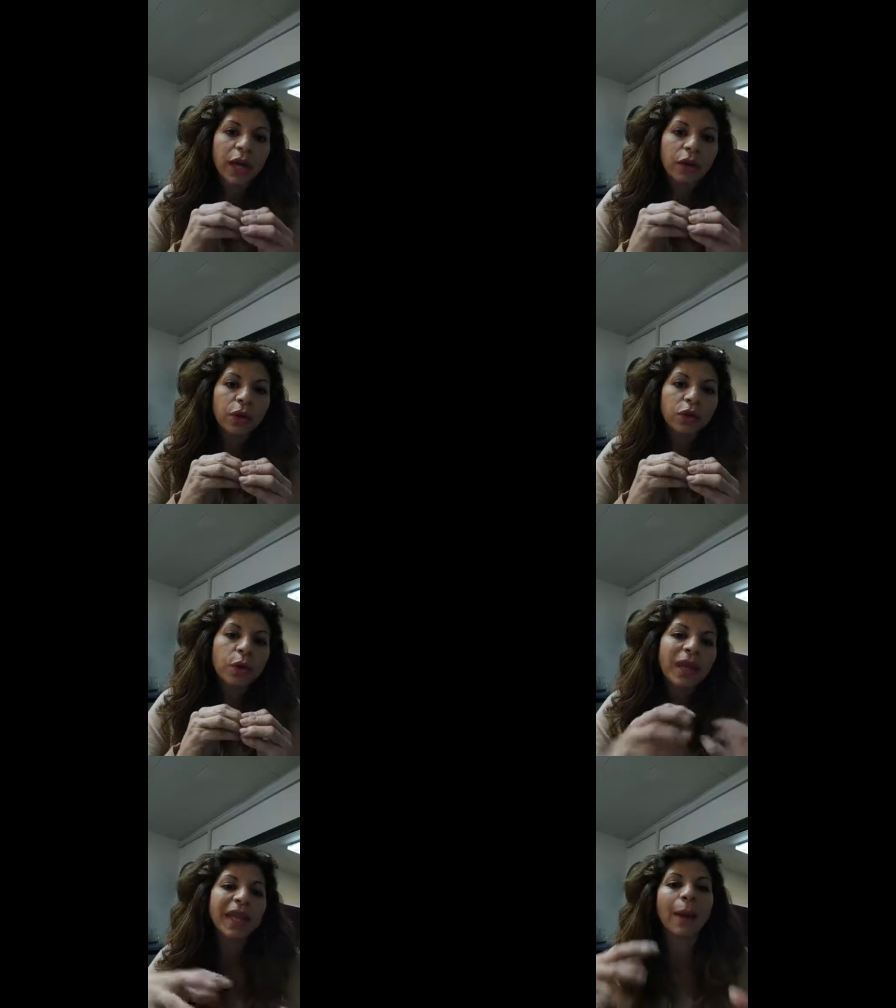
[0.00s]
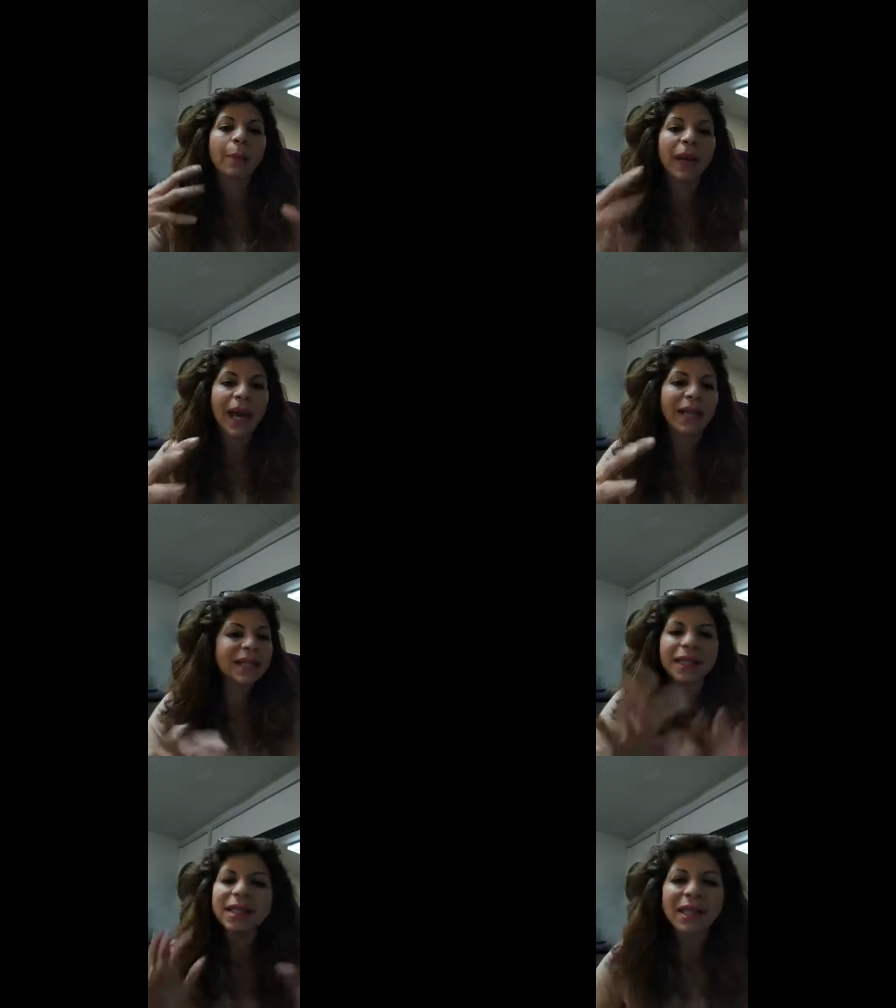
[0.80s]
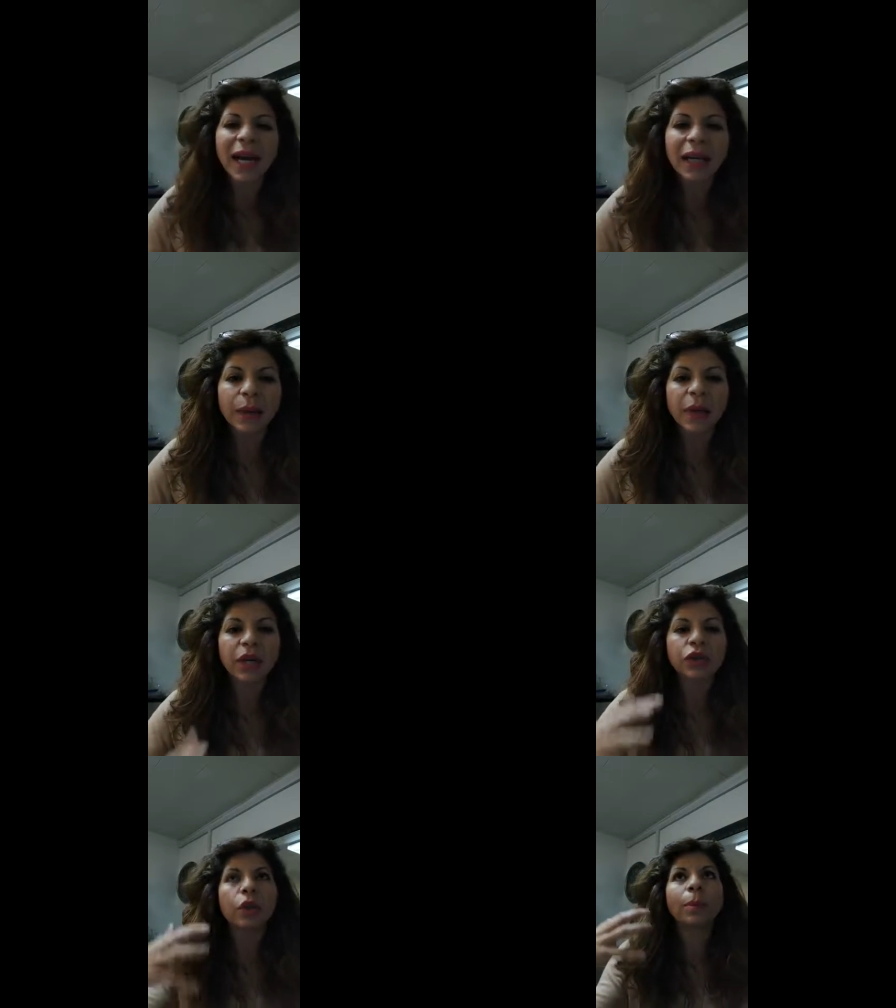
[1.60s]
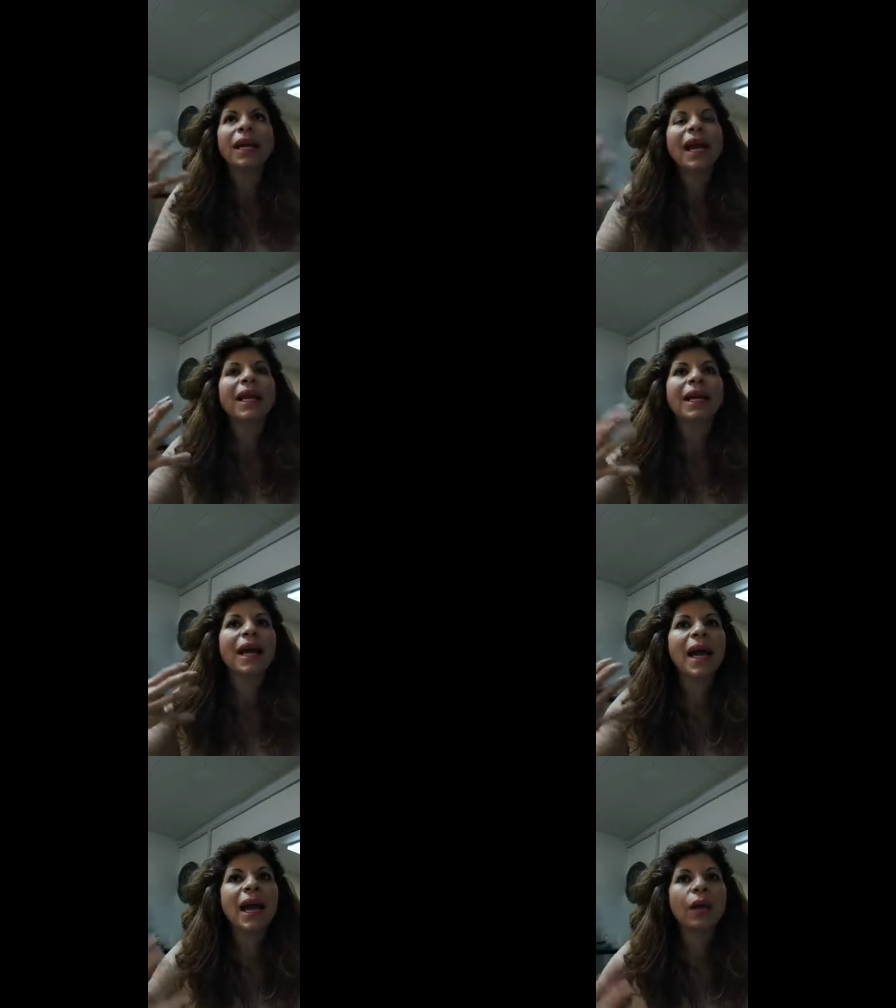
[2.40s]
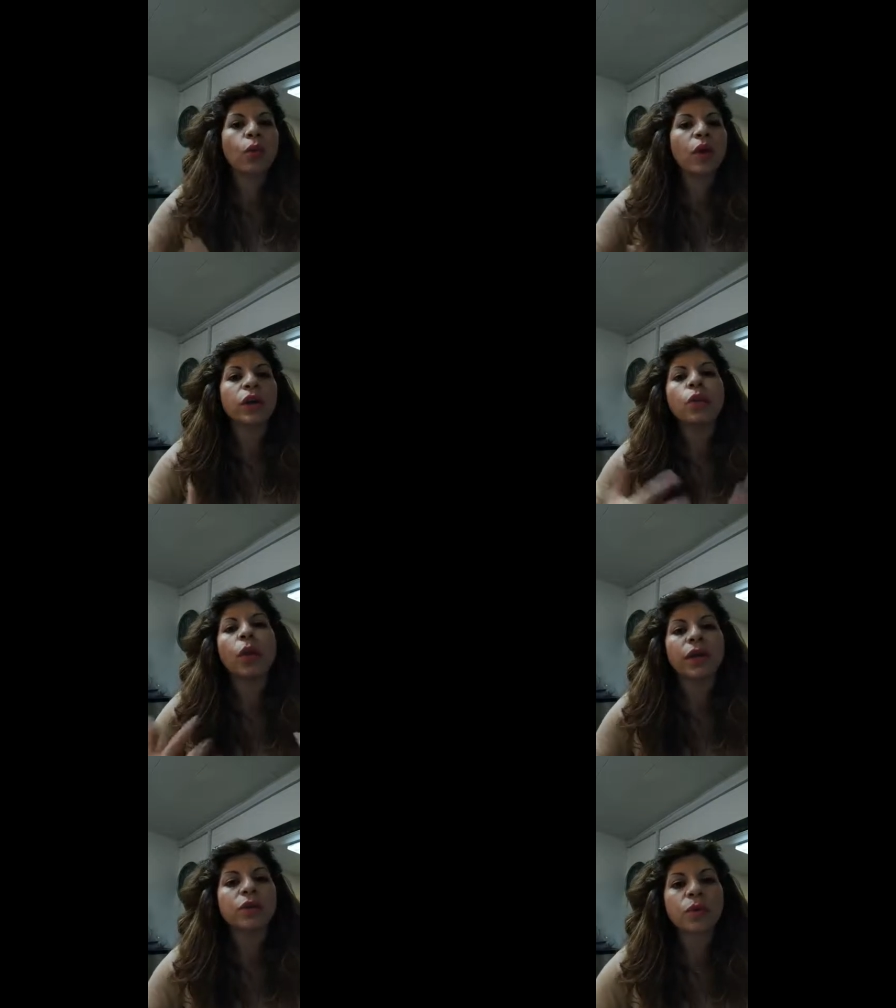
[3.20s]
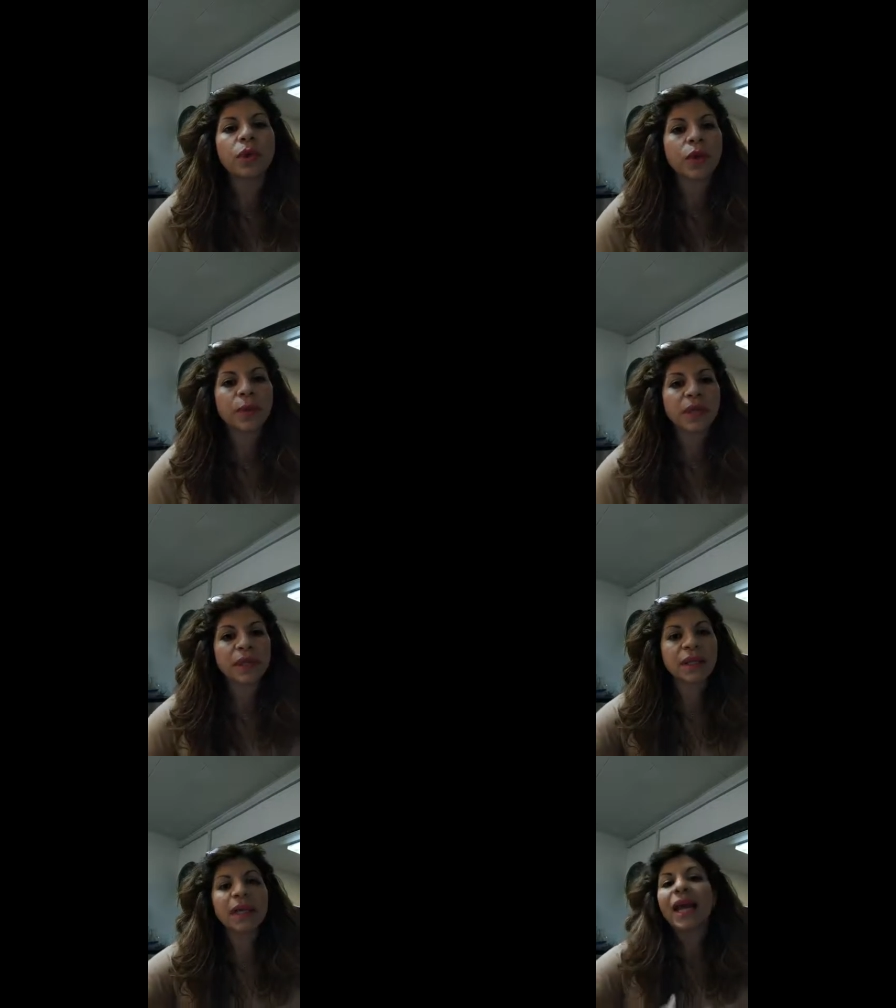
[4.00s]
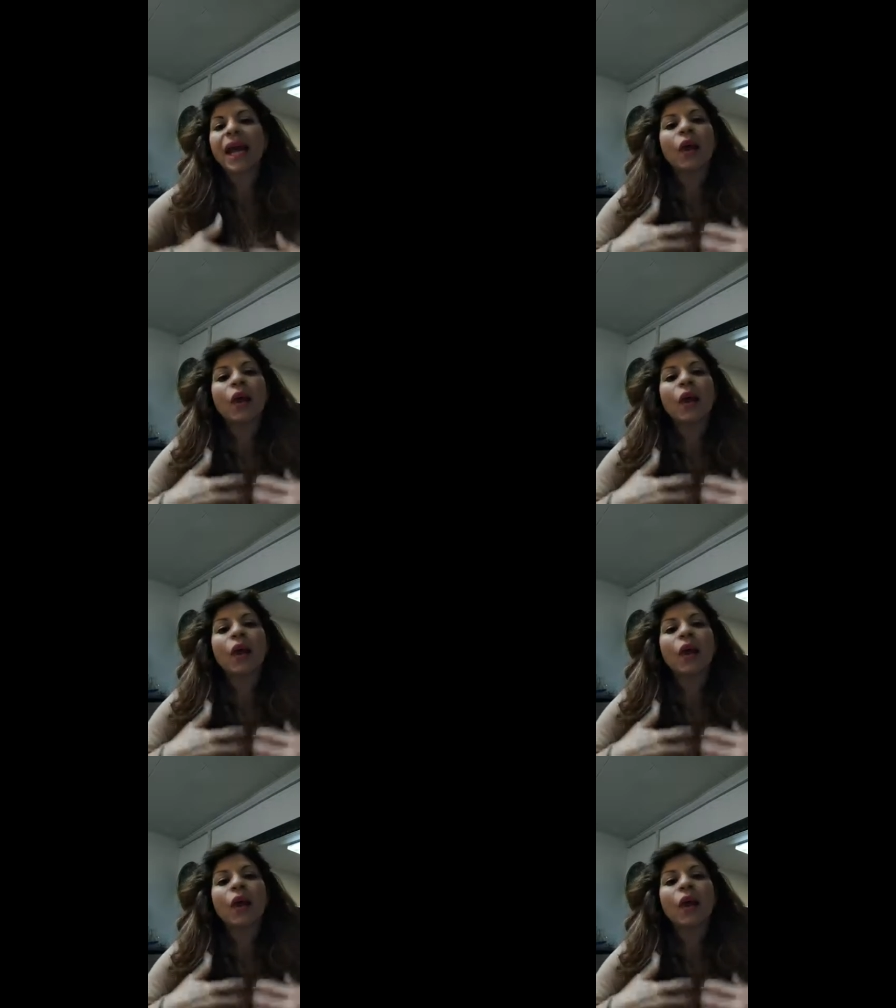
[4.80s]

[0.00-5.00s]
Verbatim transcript: and you're doing that plan it's exciting because you're planning ahead what you want to do with your business